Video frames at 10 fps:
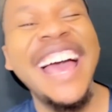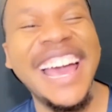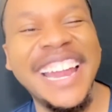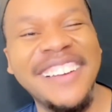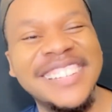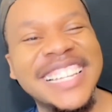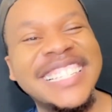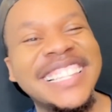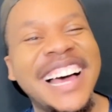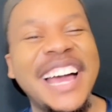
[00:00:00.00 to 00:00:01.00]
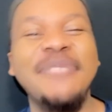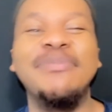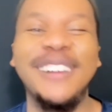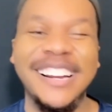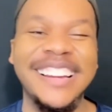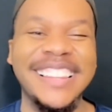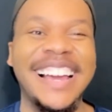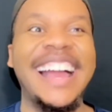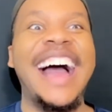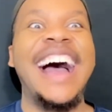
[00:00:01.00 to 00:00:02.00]
and I'm just like, bruh,
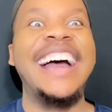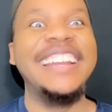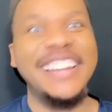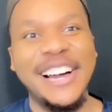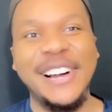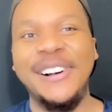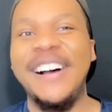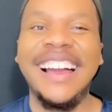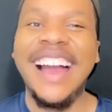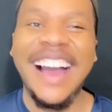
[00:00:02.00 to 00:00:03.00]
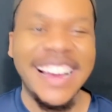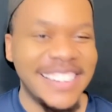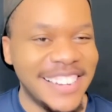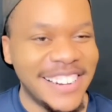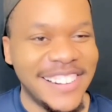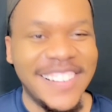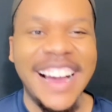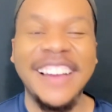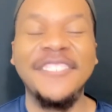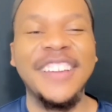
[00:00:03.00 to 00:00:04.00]
like, I know, I know,
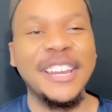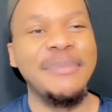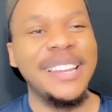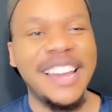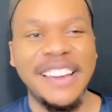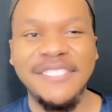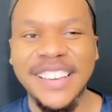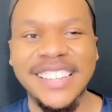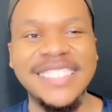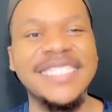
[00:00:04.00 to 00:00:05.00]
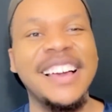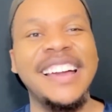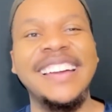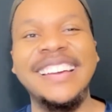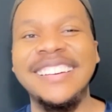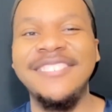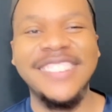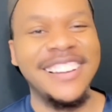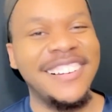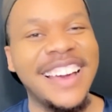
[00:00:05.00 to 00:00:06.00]
I inflated my life vest, like, we
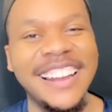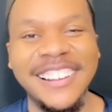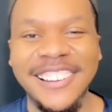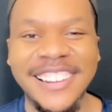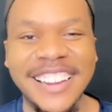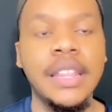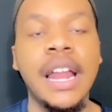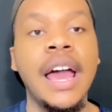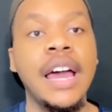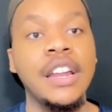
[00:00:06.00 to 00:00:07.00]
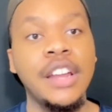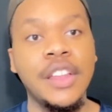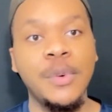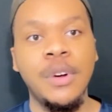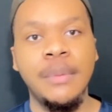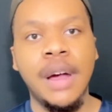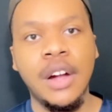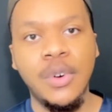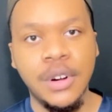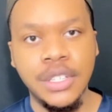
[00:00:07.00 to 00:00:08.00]
don't gotta go there. And I had another one of my
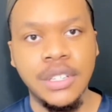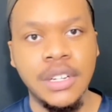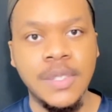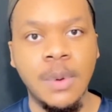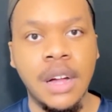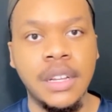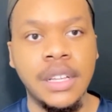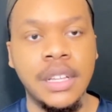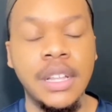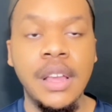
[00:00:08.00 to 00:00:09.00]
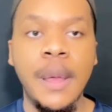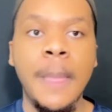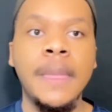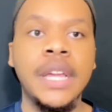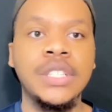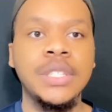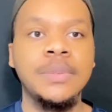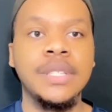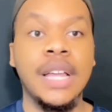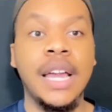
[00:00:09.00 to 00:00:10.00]
core instructors walk in, and she
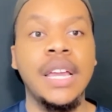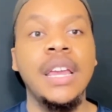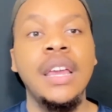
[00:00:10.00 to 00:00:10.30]
was like,